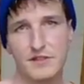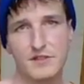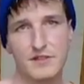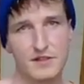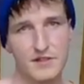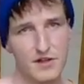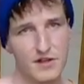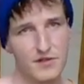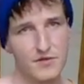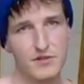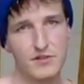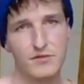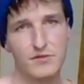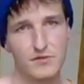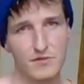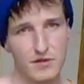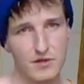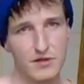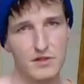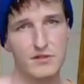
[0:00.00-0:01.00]
7,
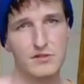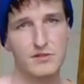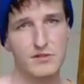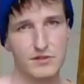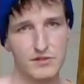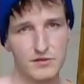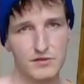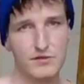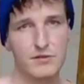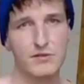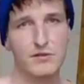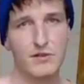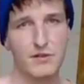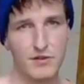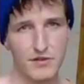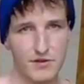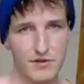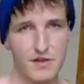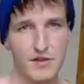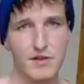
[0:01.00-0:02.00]
1, 2,
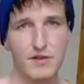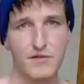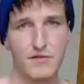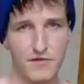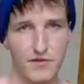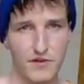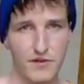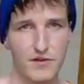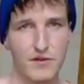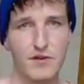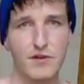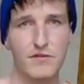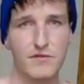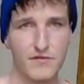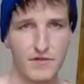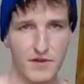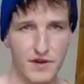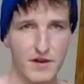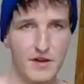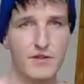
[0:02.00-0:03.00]
3, 4,
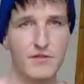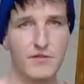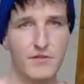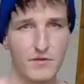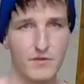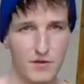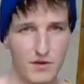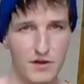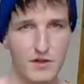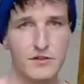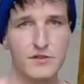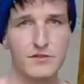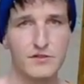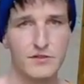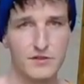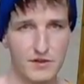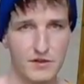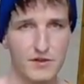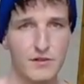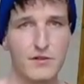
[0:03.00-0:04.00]
5, 1,
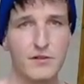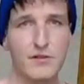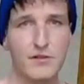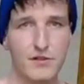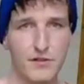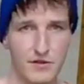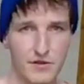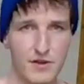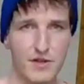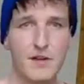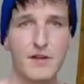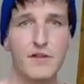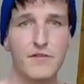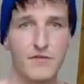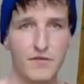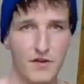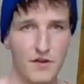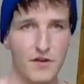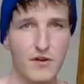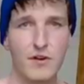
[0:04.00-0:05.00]
2, 3,
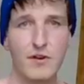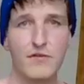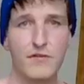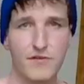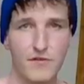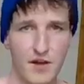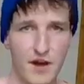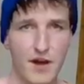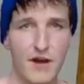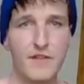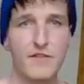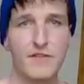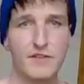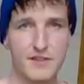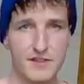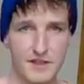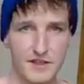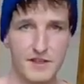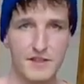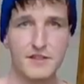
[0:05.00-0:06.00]
4, 5,
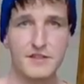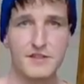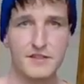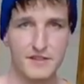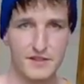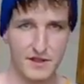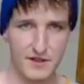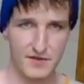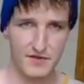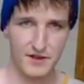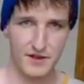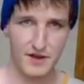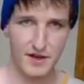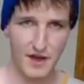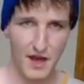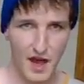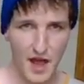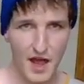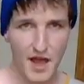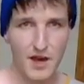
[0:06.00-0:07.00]
6, 7,
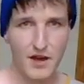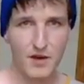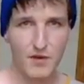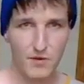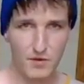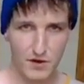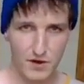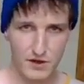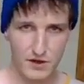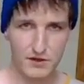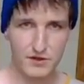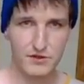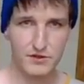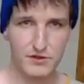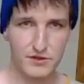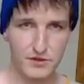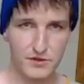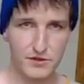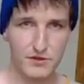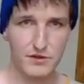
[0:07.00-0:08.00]
1,
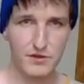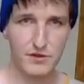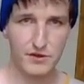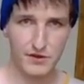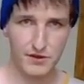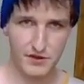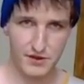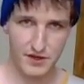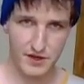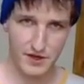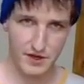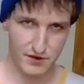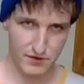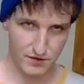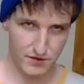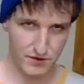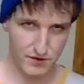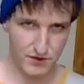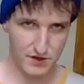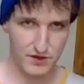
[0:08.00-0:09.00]
2, 3,
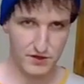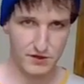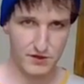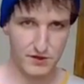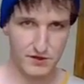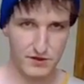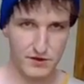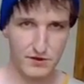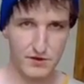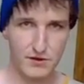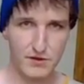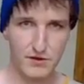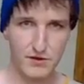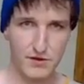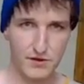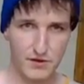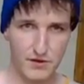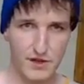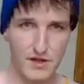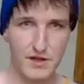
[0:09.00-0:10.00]
1, 2,
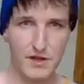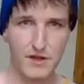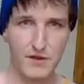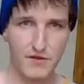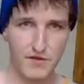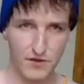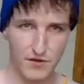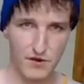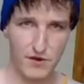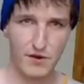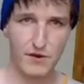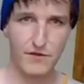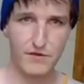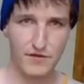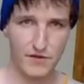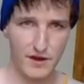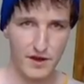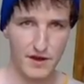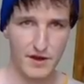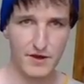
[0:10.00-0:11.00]
3, 4,
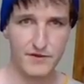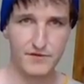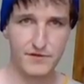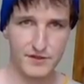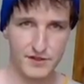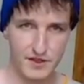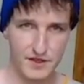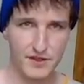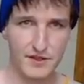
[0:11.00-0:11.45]
5, 6,